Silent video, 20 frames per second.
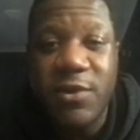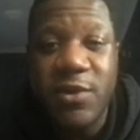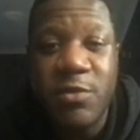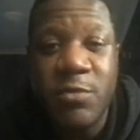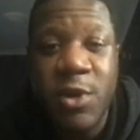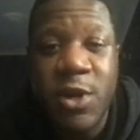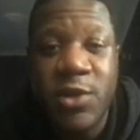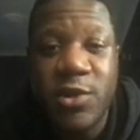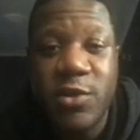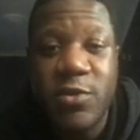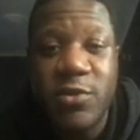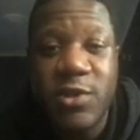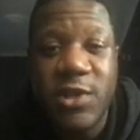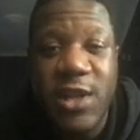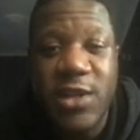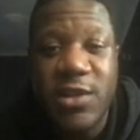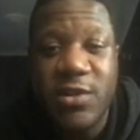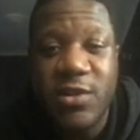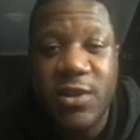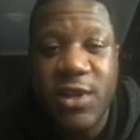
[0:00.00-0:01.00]
you my two
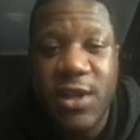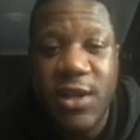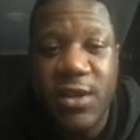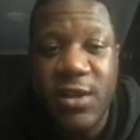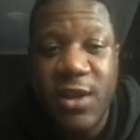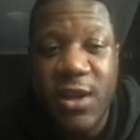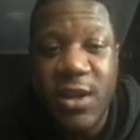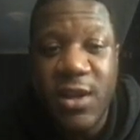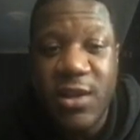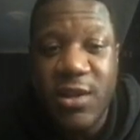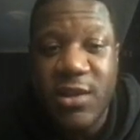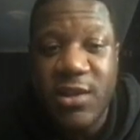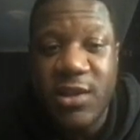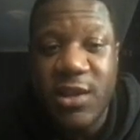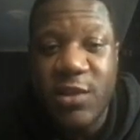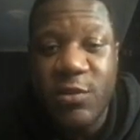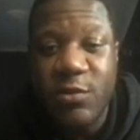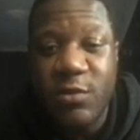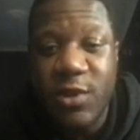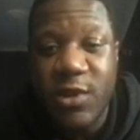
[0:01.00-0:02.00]
cents on it. You
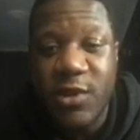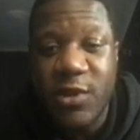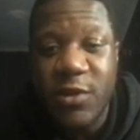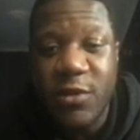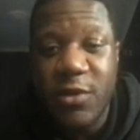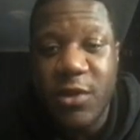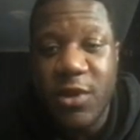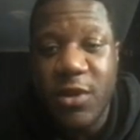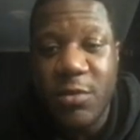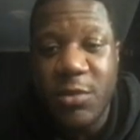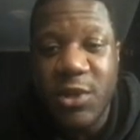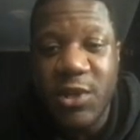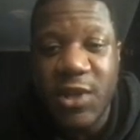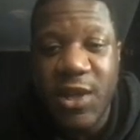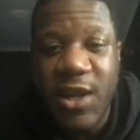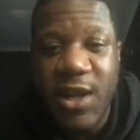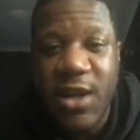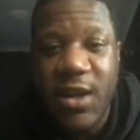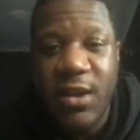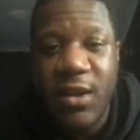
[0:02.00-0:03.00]
see all the tokenomics
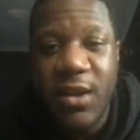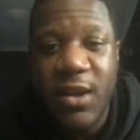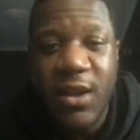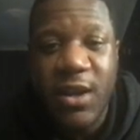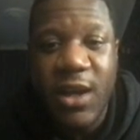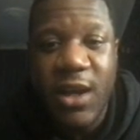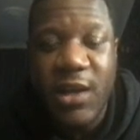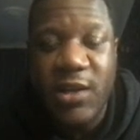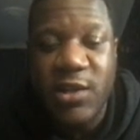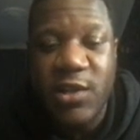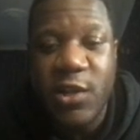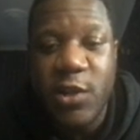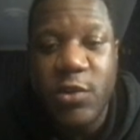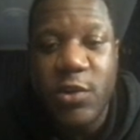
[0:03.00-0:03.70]
here and so